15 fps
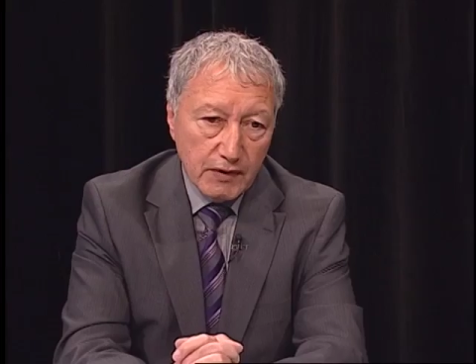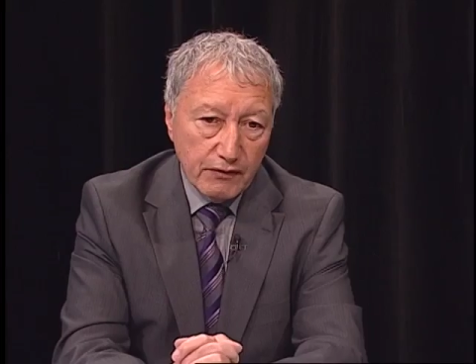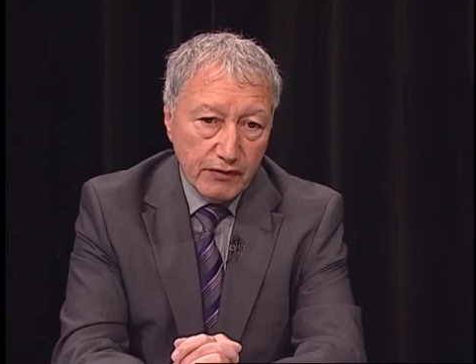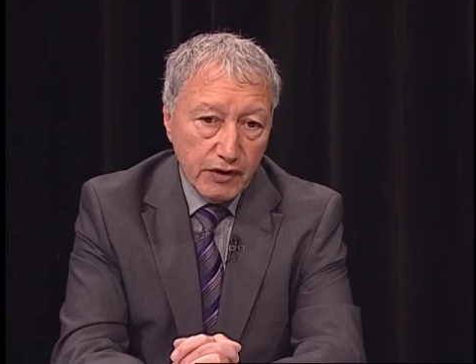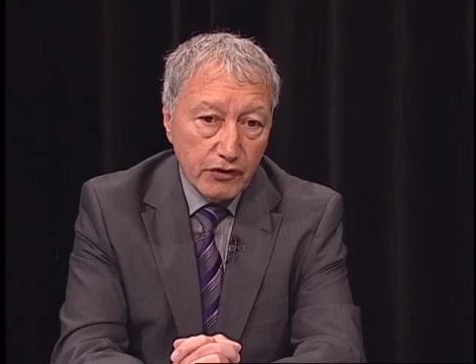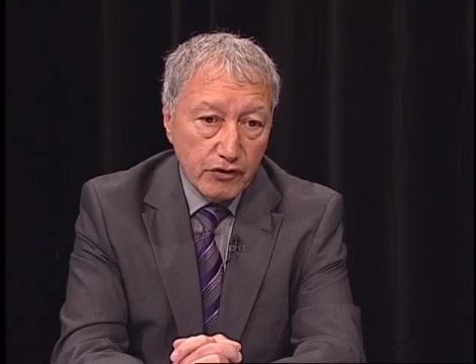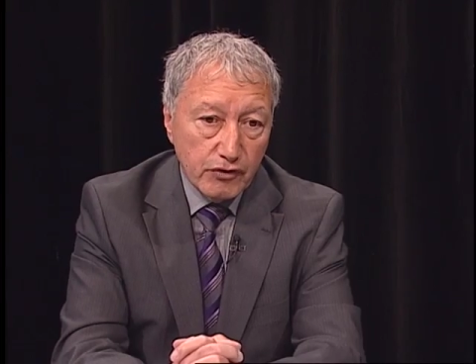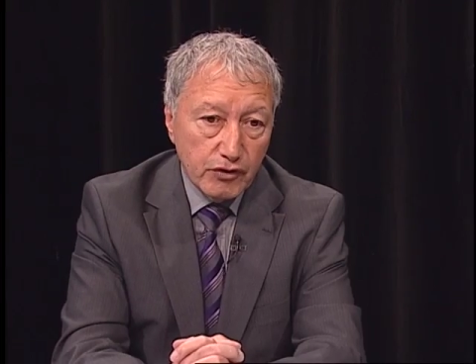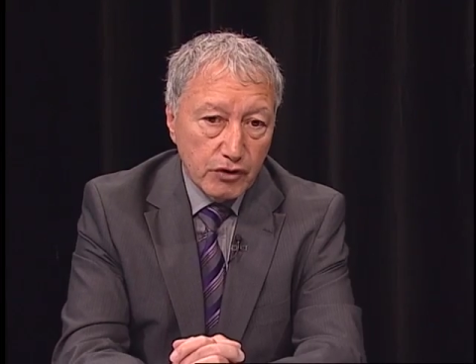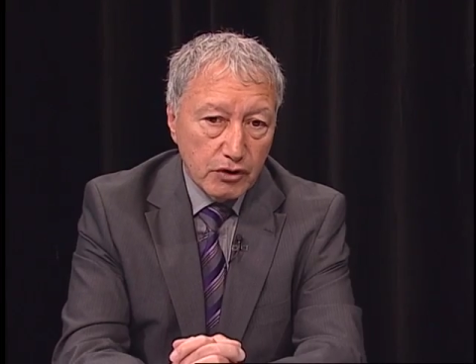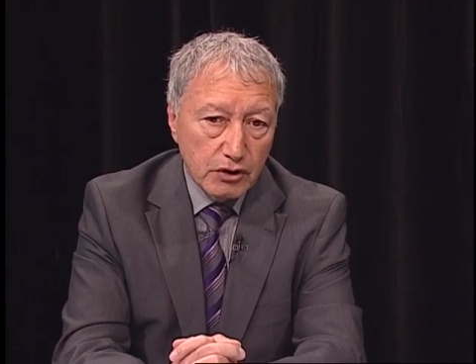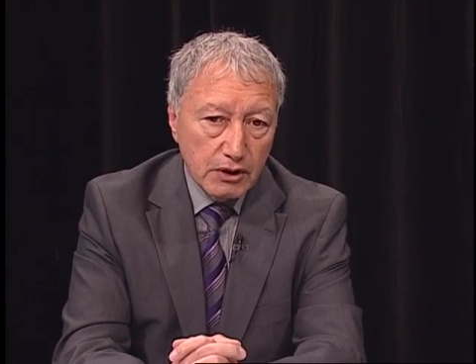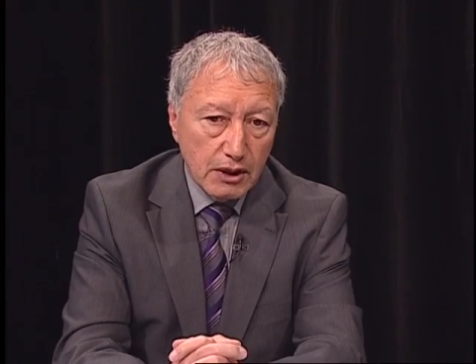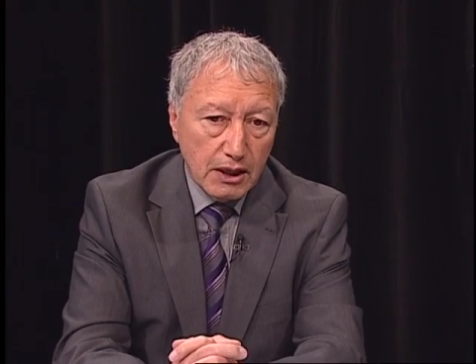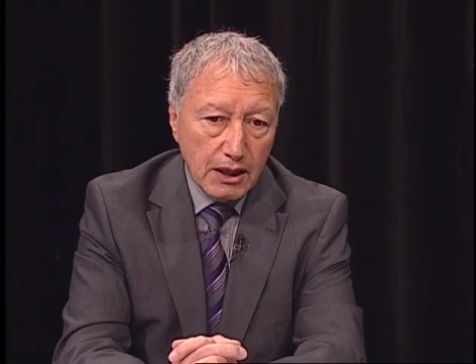First of
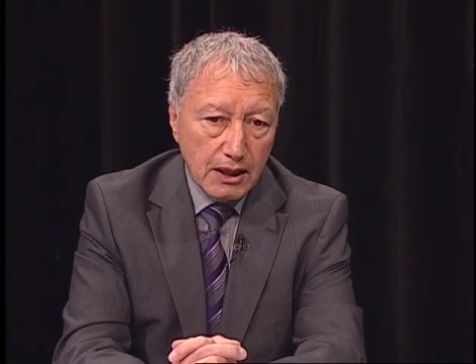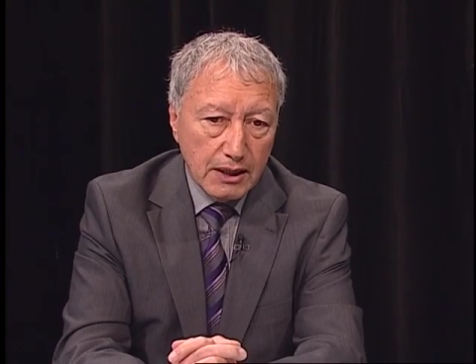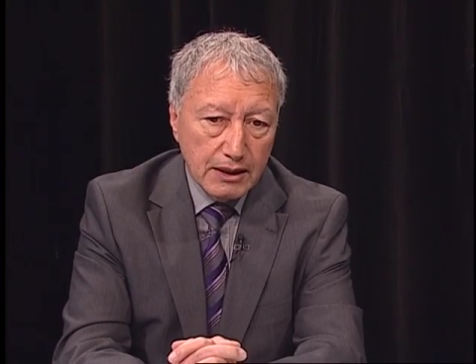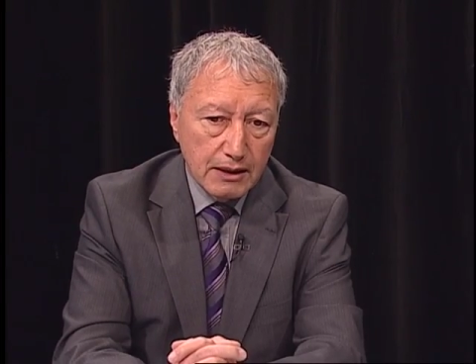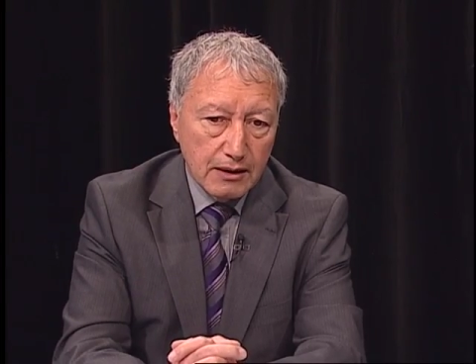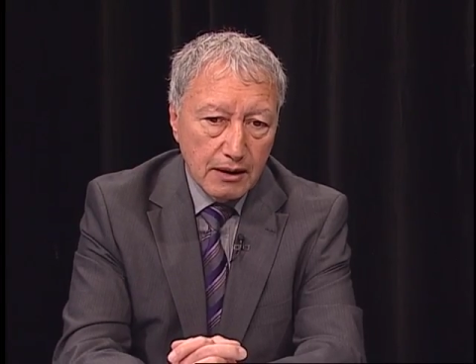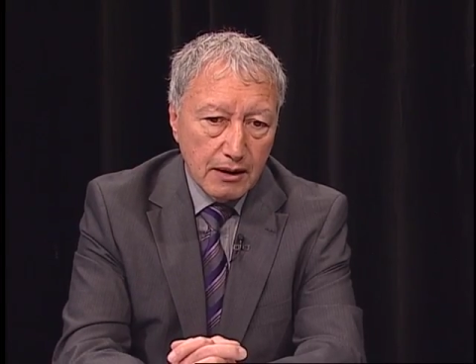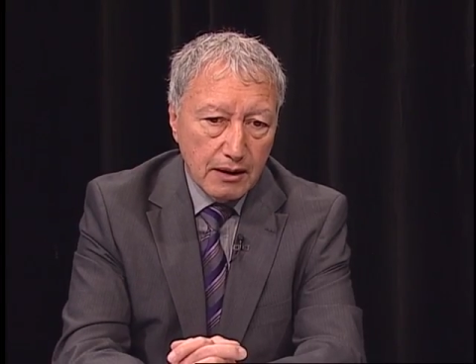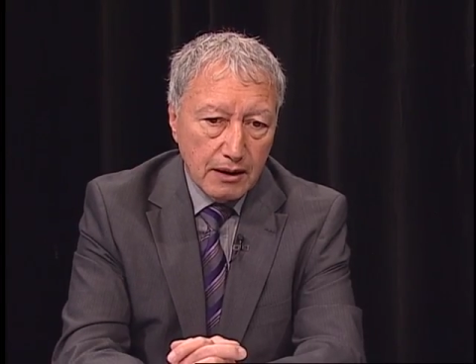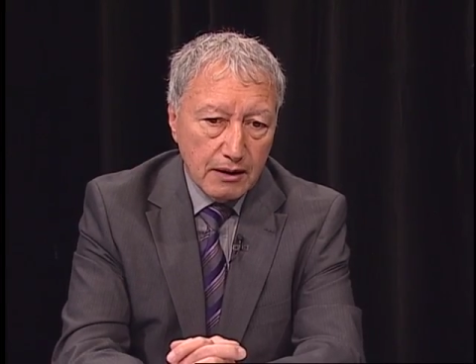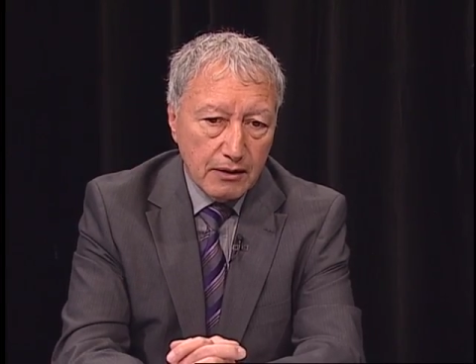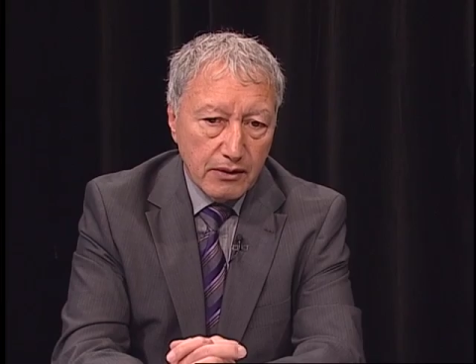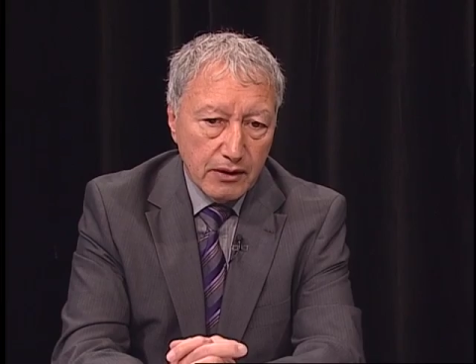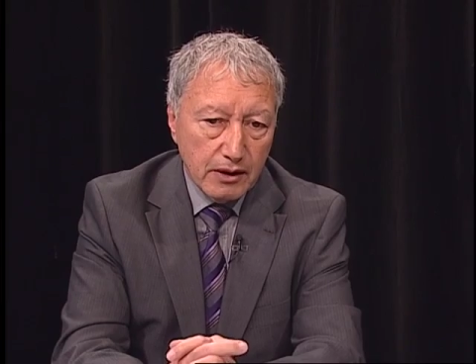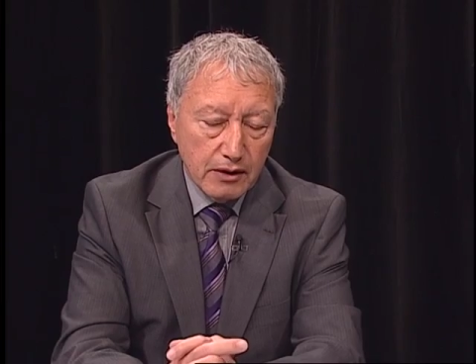all, I
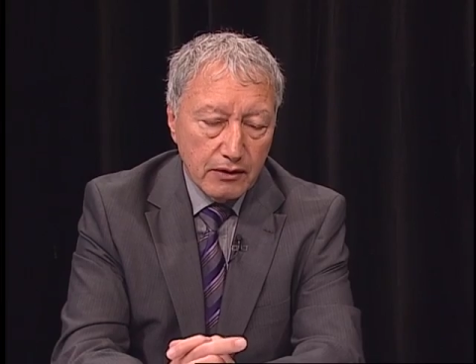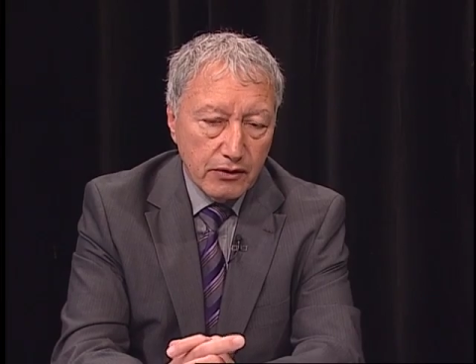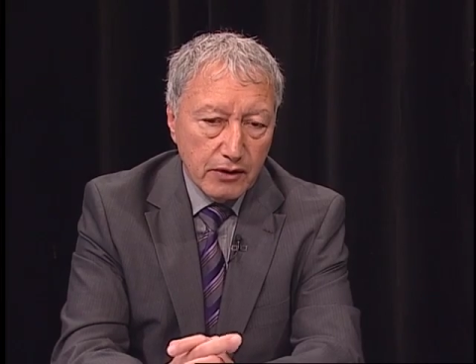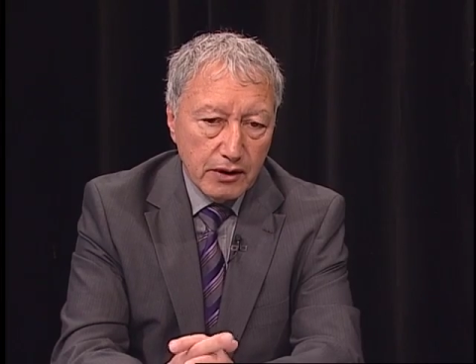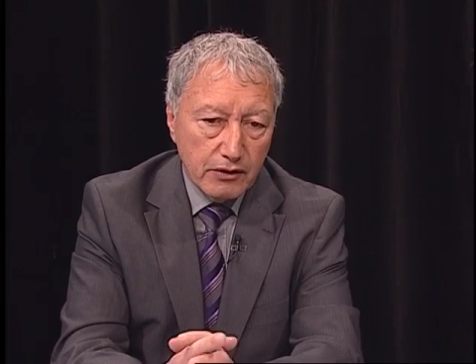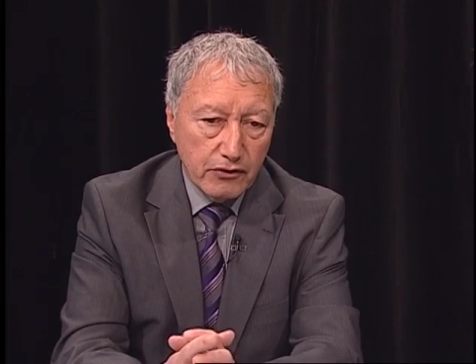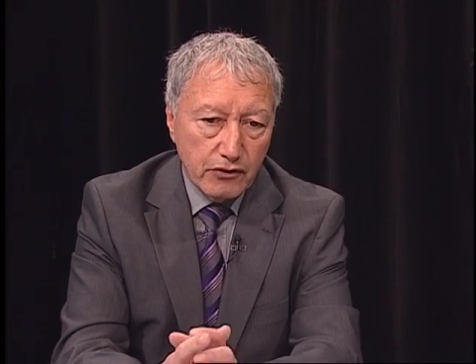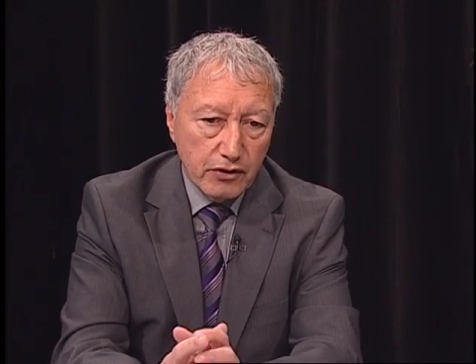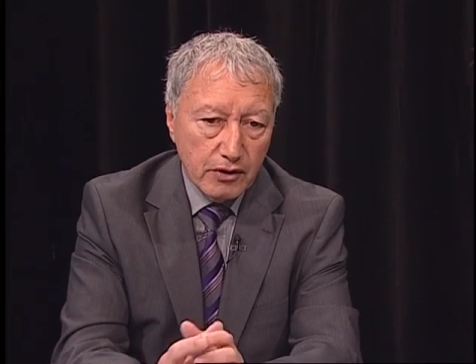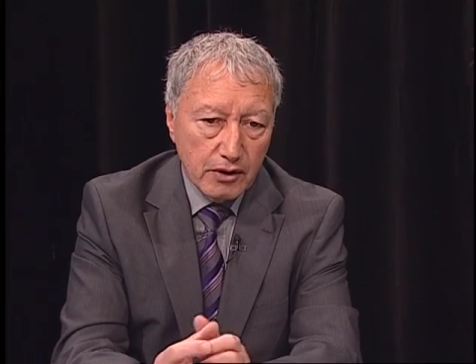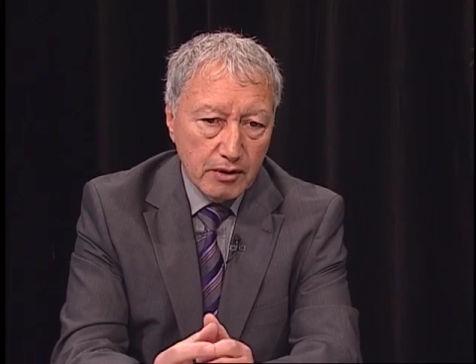think that